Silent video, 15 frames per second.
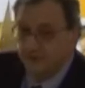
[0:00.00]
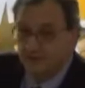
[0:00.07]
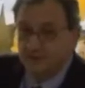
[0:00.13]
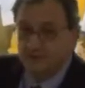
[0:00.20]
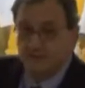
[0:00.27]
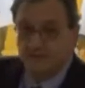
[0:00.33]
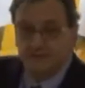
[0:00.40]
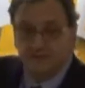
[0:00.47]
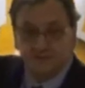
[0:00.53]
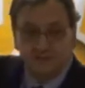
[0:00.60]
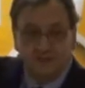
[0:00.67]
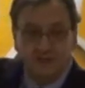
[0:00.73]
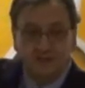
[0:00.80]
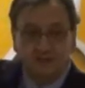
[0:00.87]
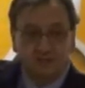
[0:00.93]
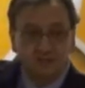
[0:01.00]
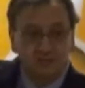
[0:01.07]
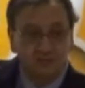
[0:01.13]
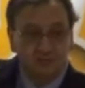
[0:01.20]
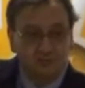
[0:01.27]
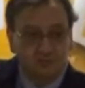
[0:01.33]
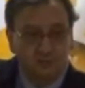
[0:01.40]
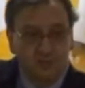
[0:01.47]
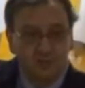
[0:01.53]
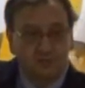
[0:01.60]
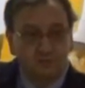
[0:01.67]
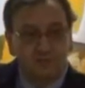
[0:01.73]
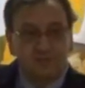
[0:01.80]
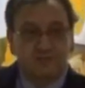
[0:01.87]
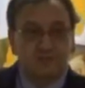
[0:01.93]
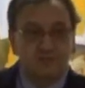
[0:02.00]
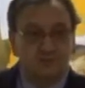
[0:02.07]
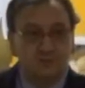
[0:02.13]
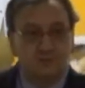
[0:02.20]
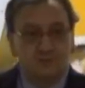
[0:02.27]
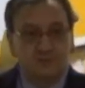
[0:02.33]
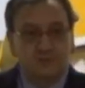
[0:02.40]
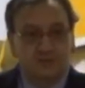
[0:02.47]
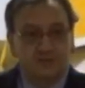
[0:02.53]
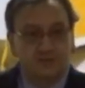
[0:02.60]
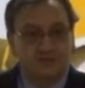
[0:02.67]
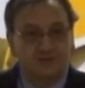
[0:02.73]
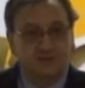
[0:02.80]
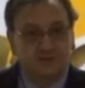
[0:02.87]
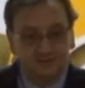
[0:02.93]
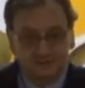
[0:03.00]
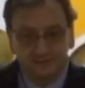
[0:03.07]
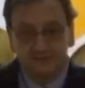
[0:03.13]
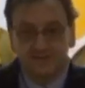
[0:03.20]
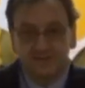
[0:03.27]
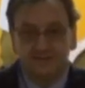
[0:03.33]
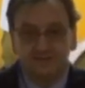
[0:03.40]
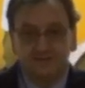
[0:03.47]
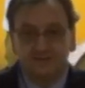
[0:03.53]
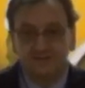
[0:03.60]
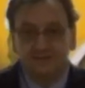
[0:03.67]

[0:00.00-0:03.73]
This is add 1 plus 2 is 3.